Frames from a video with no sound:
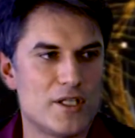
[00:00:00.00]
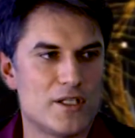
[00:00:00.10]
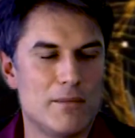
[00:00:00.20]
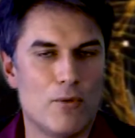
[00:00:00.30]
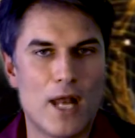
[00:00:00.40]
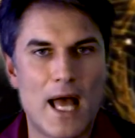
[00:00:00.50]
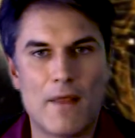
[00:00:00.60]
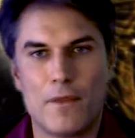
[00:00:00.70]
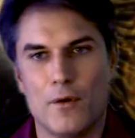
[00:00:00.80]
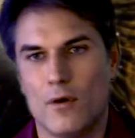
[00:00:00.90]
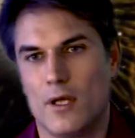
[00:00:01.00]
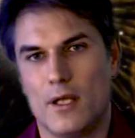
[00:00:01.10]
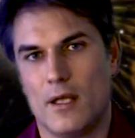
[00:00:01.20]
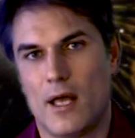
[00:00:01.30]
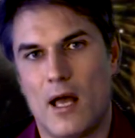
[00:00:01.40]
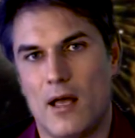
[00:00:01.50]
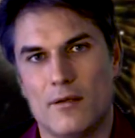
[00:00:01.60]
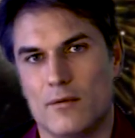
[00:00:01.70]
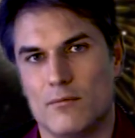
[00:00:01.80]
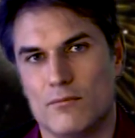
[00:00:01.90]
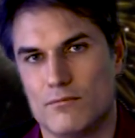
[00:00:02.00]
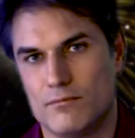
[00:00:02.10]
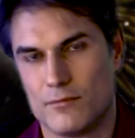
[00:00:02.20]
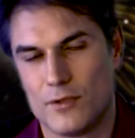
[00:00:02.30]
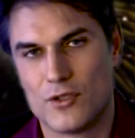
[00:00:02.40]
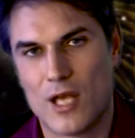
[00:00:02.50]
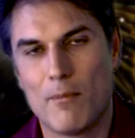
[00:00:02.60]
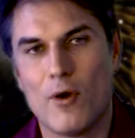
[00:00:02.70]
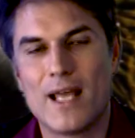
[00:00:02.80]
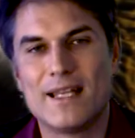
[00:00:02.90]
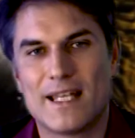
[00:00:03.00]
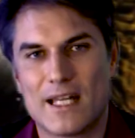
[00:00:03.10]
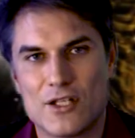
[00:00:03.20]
be possible an interaction between all these things